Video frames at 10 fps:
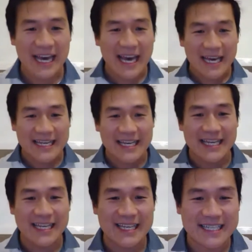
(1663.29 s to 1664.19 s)
and
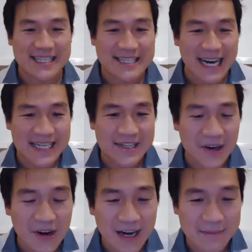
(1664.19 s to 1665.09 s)
it is, does
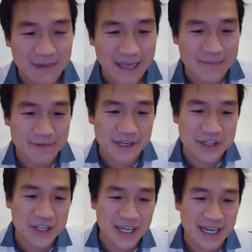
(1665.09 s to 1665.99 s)
high blood
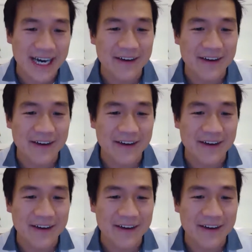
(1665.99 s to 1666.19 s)
pressure